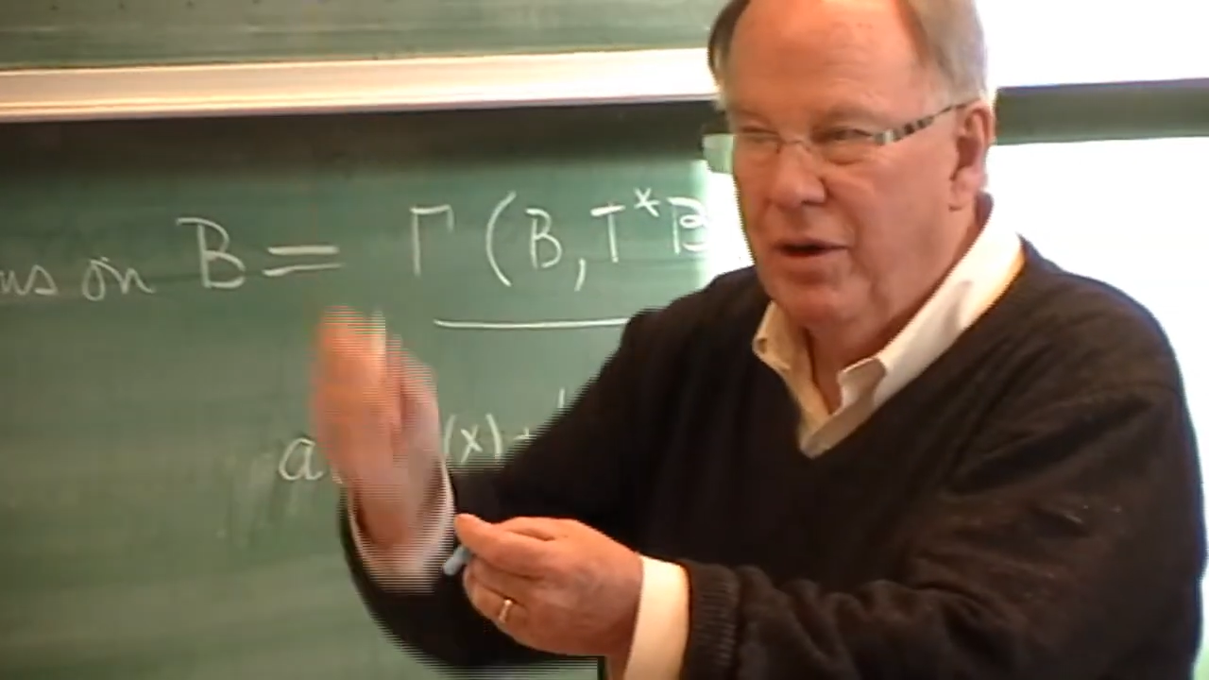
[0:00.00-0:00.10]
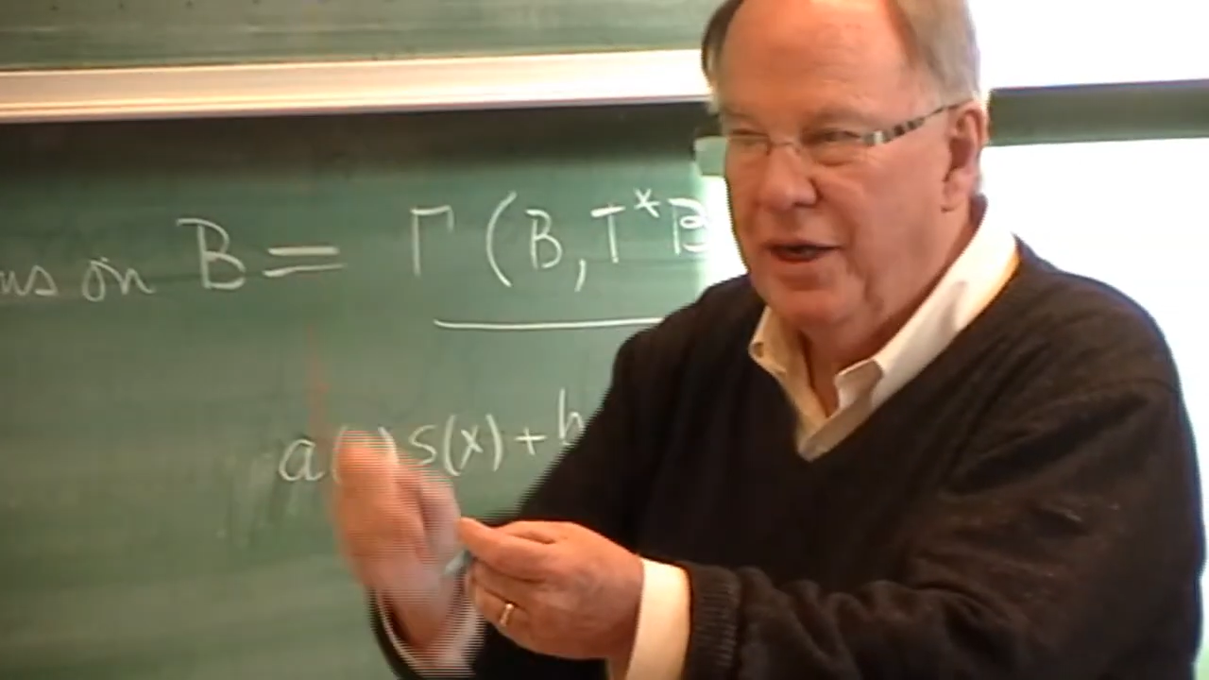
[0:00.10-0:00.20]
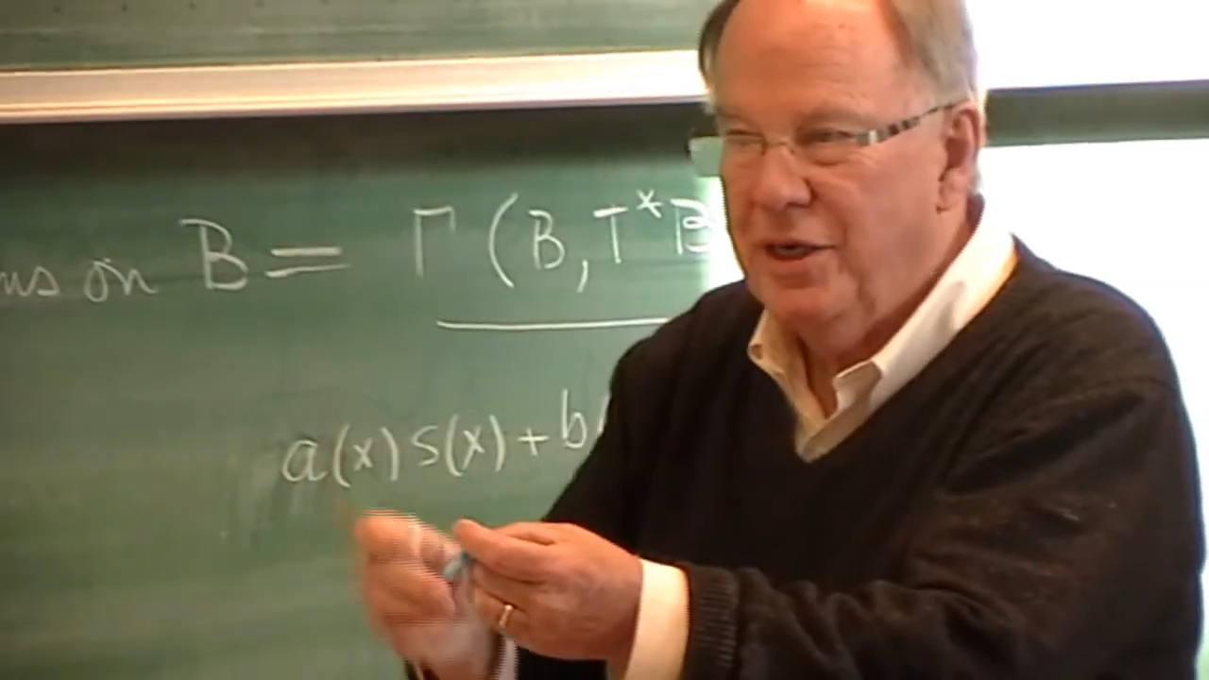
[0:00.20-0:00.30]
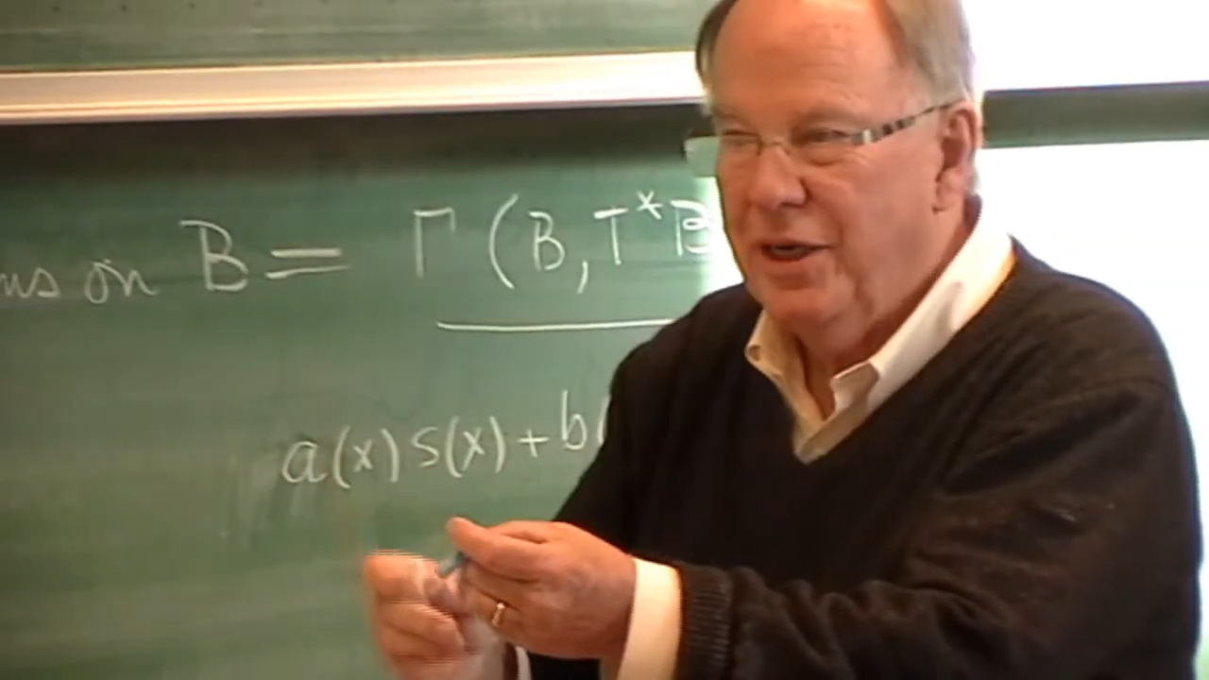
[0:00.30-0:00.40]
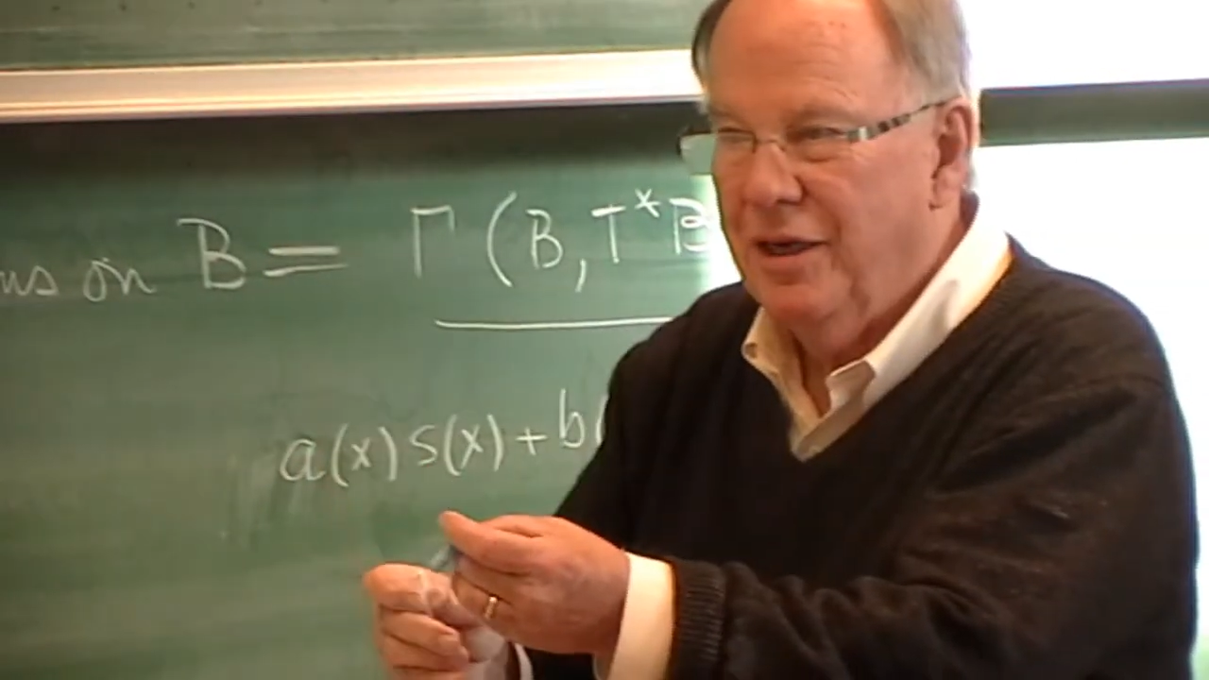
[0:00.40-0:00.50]

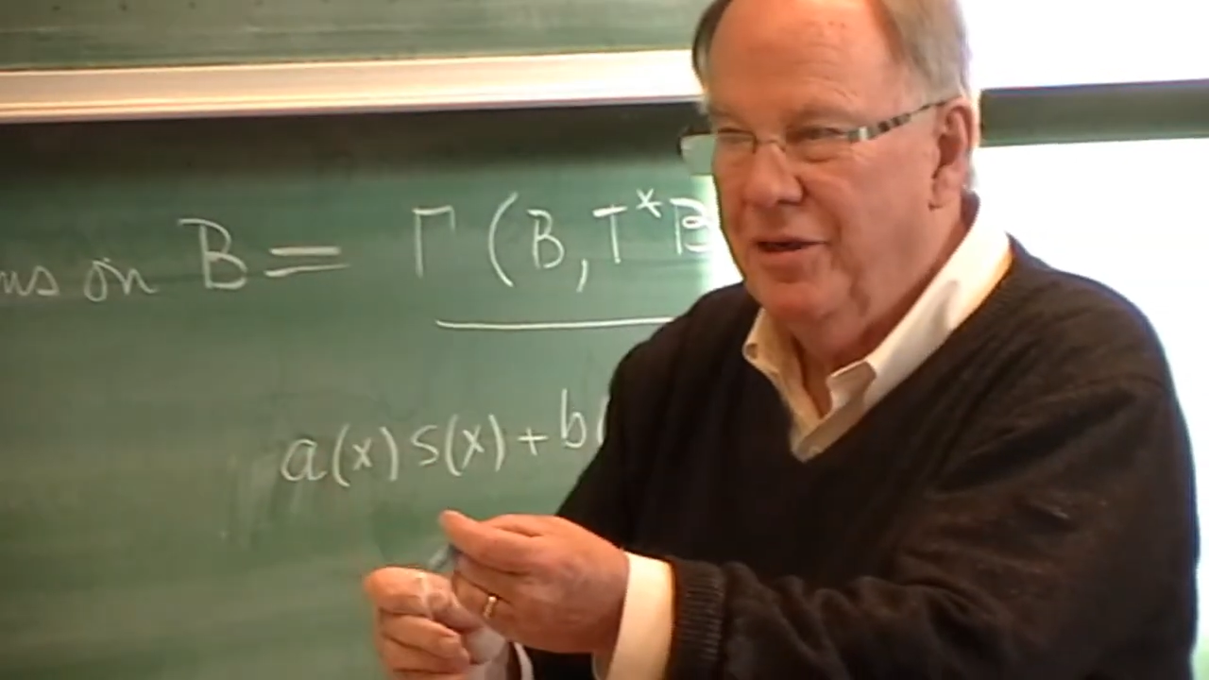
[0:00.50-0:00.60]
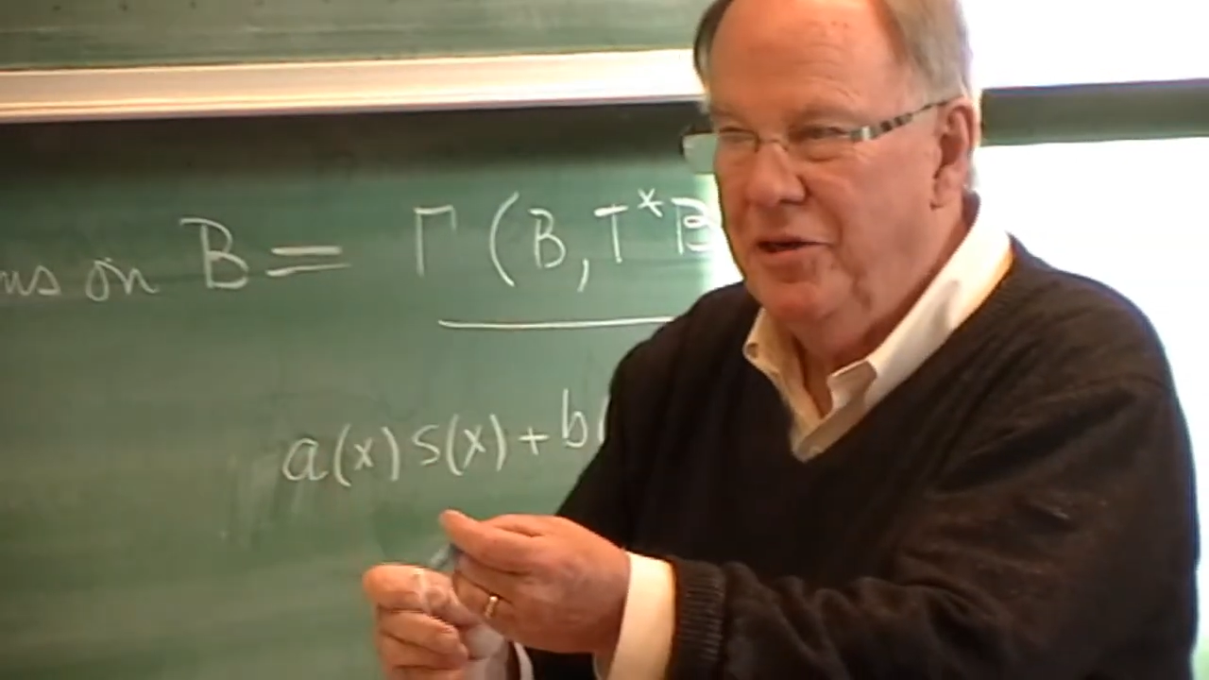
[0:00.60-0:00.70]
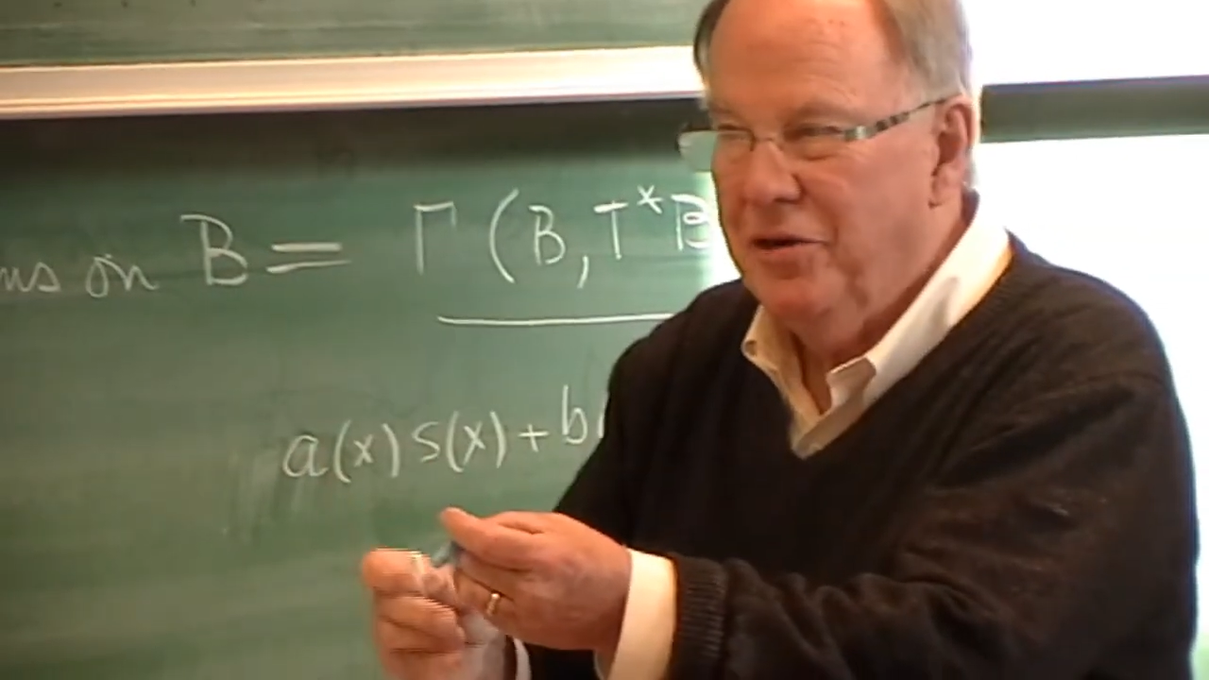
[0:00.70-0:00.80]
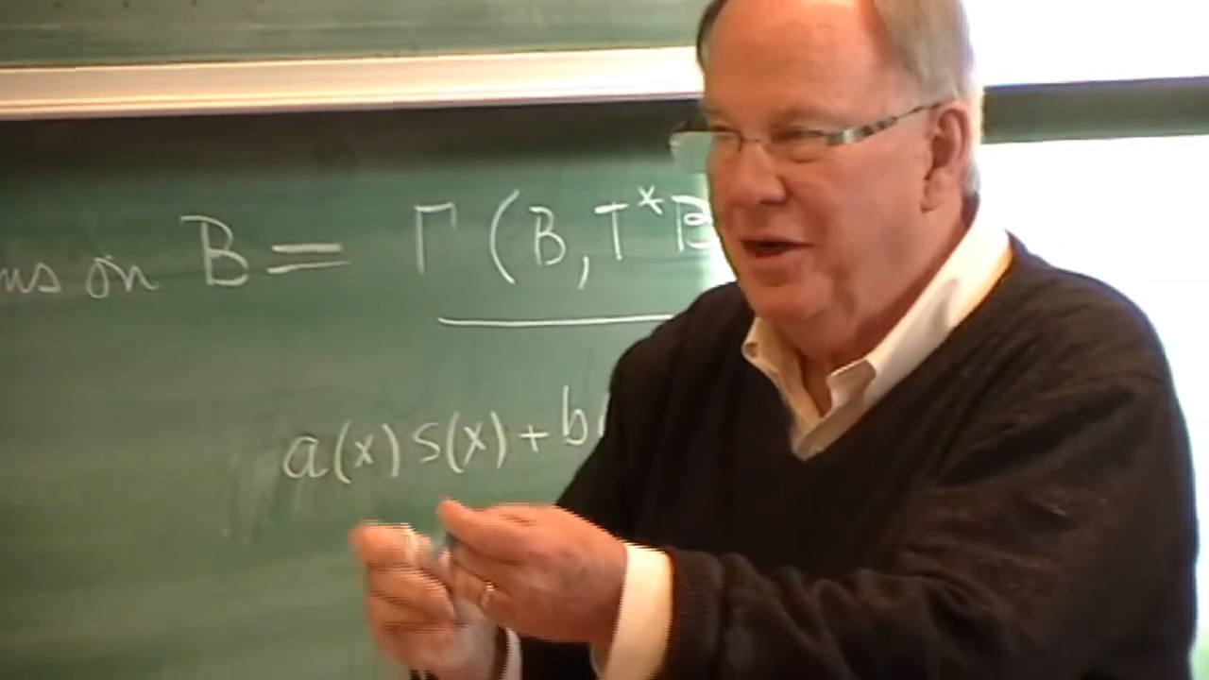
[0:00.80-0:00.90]
I take a linear